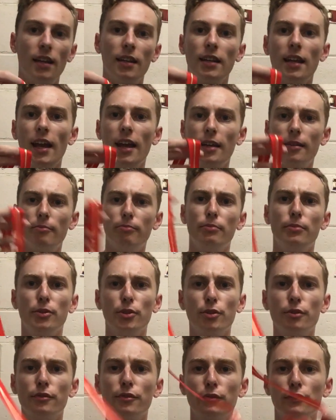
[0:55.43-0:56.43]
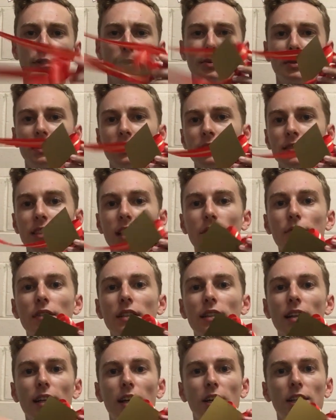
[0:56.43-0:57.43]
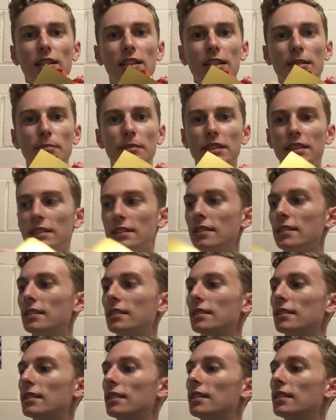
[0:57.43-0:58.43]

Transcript: Again, beautiful ribbon, definitely gonna keep this.